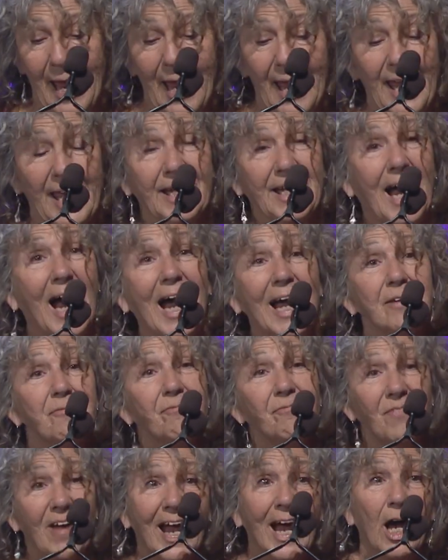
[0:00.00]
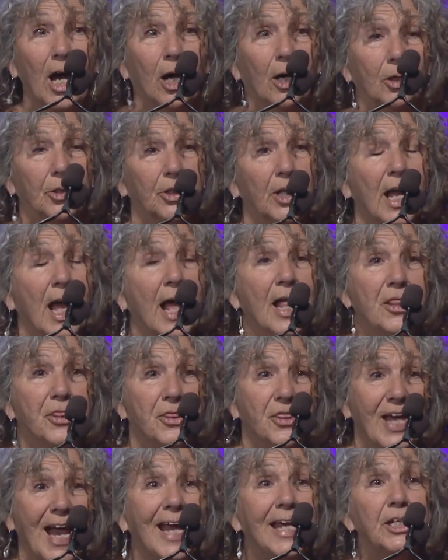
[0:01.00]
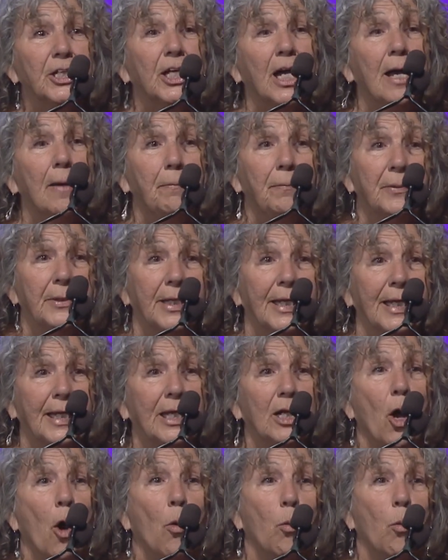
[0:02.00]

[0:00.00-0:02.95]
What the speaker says: And I vowed that company